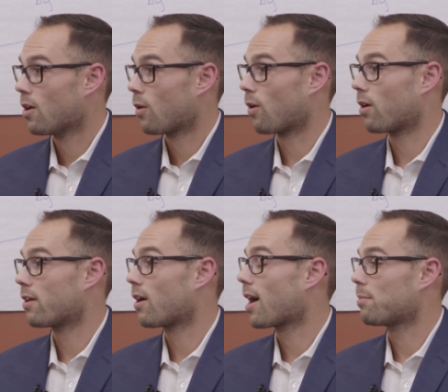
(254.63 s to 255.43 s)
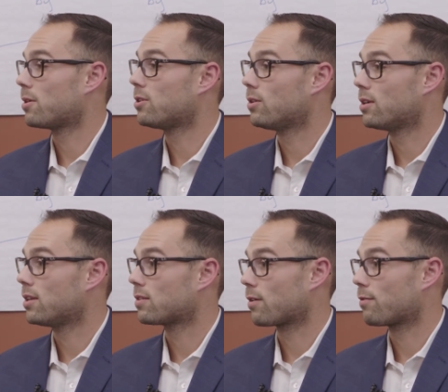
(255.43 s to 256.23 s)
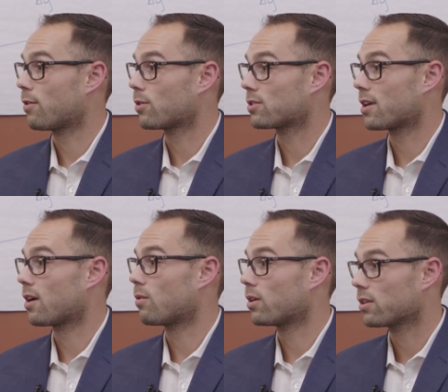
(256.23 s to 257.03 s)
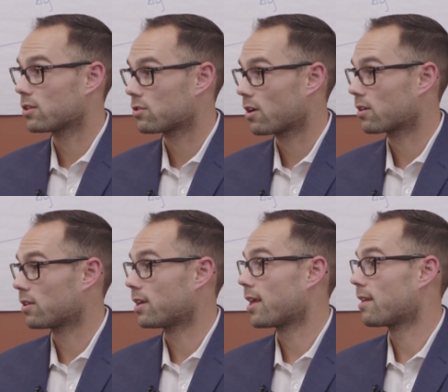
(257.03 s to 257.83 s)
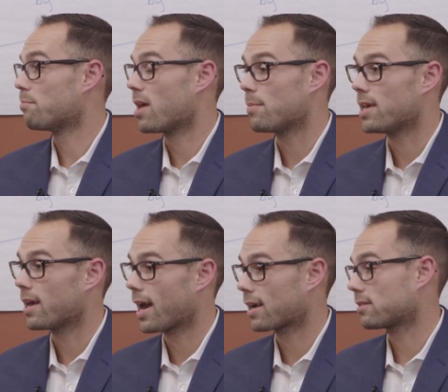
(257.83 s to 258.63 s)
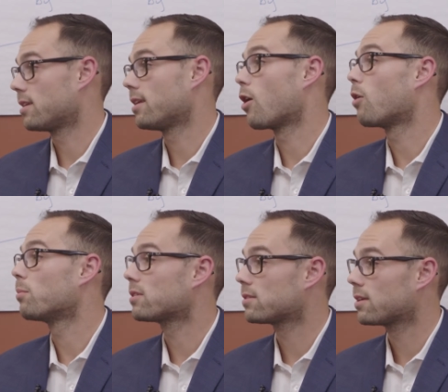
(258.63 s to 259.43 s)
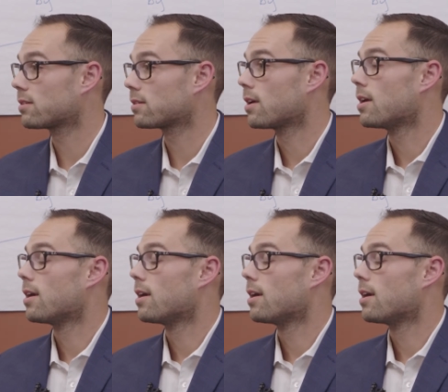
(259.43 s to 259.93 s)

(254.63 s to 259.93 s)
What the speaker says: or are there opportunities for folks that are really struggling and maybe exiting homelessness